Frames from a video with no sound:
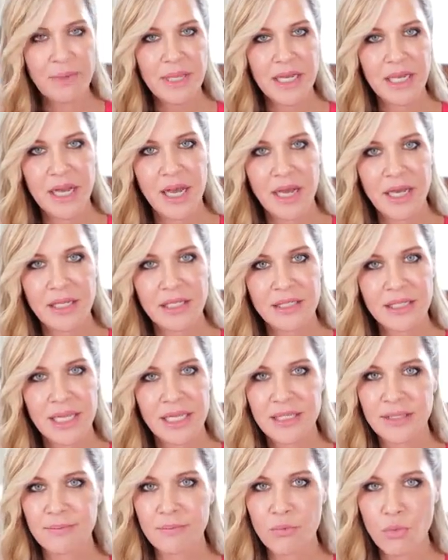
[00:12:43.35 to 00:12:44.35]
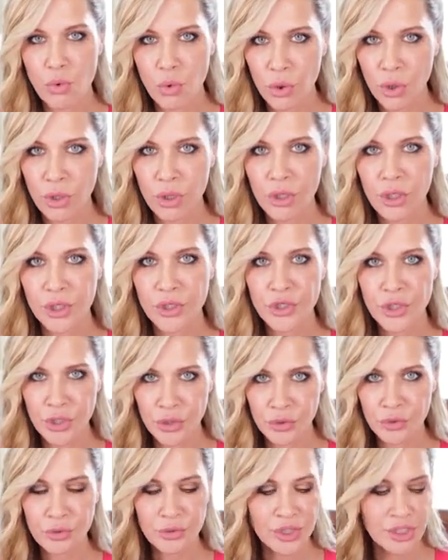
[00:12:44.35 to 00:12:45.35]
because it's more
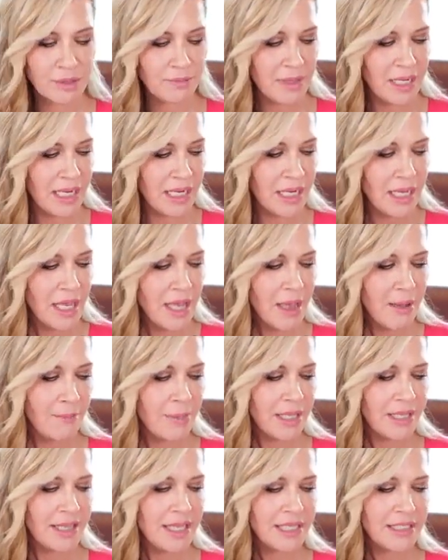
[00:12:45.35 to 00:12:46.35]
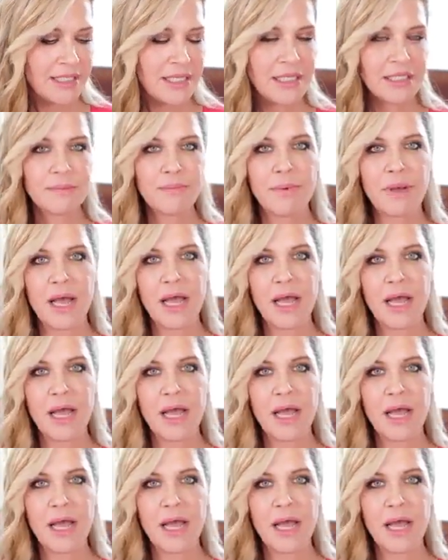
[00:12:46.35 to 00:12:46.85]
new to me, but this is